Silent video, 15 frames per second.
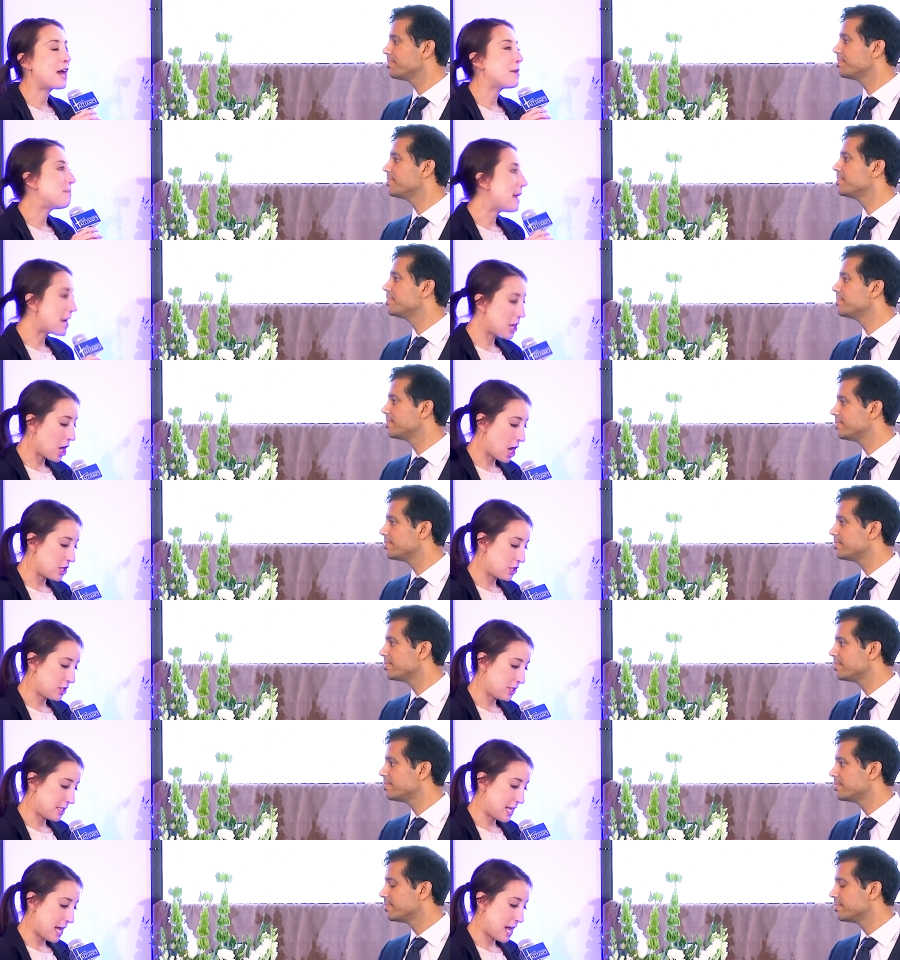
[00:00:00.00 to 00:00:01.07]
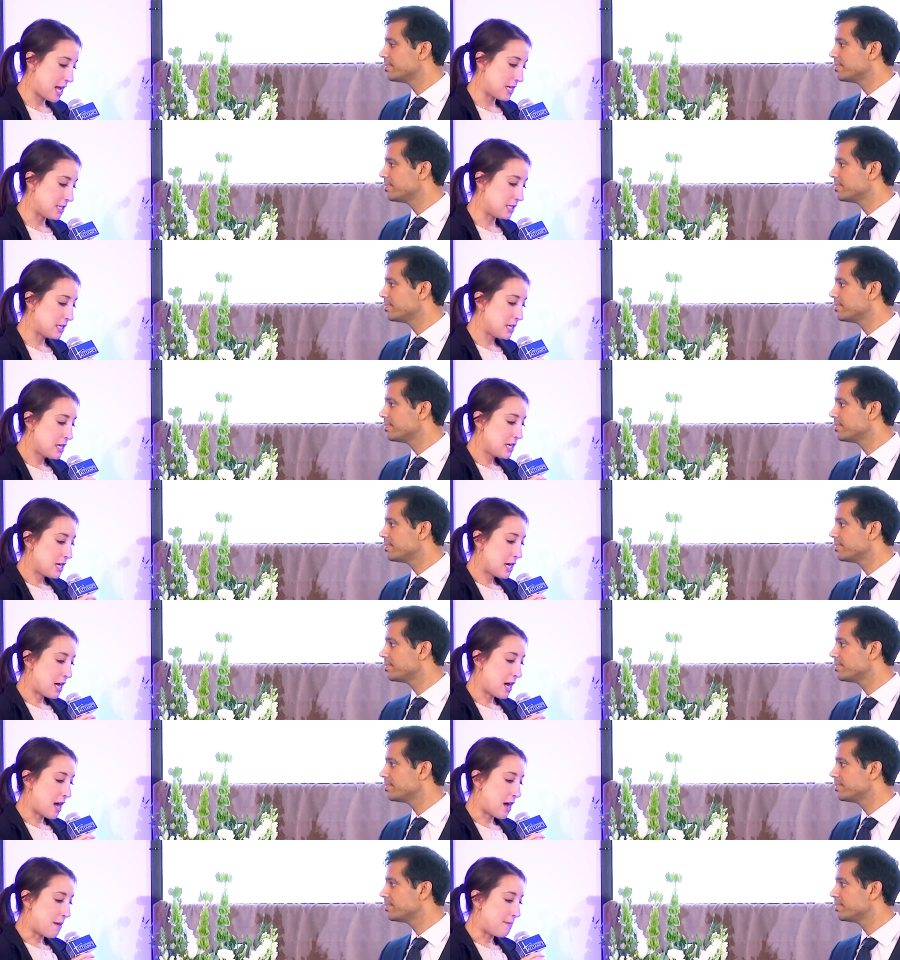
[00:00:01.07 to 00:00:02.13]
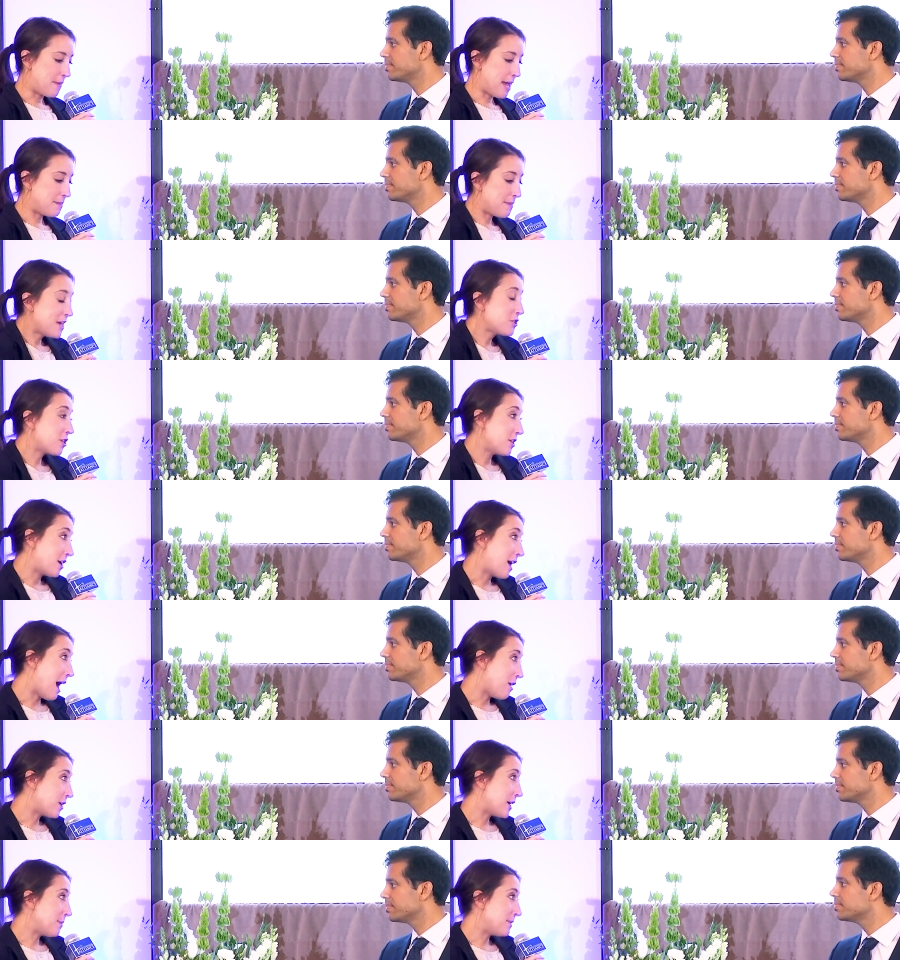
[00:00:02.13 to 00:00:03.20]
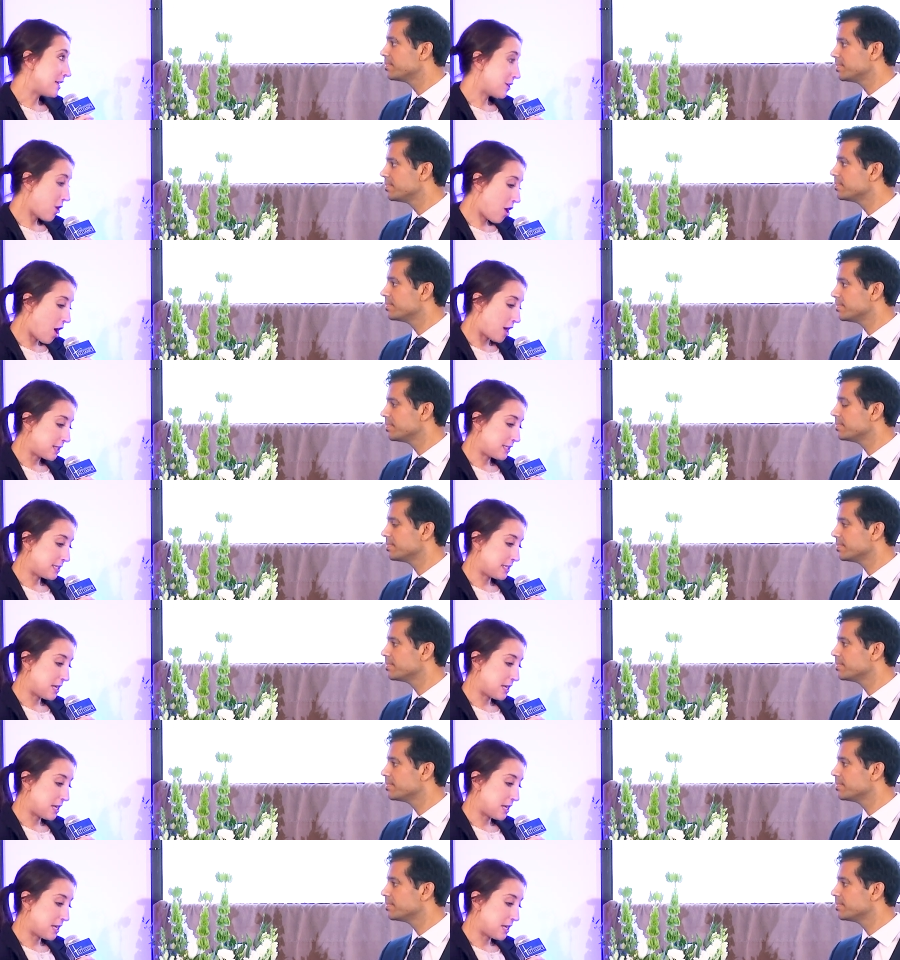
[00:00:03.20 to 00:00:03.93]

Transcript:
Speaker 1: how to better understand um, and measure their outcomes and costs.